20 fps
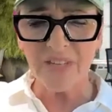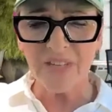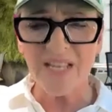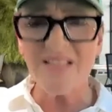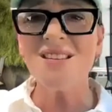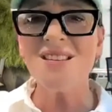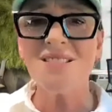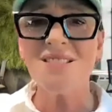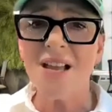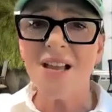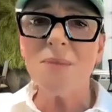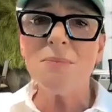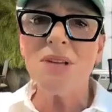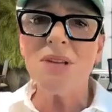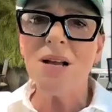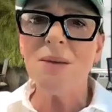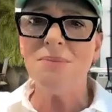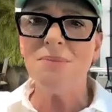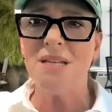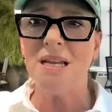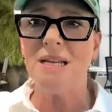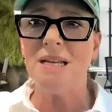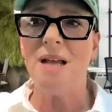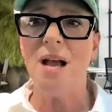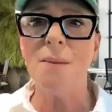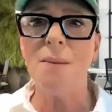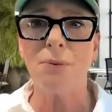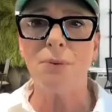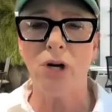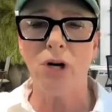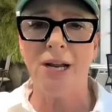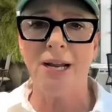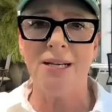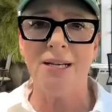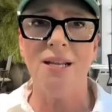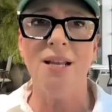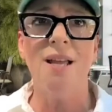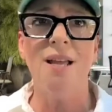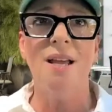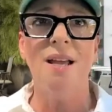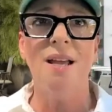Is it time to update, upgrade?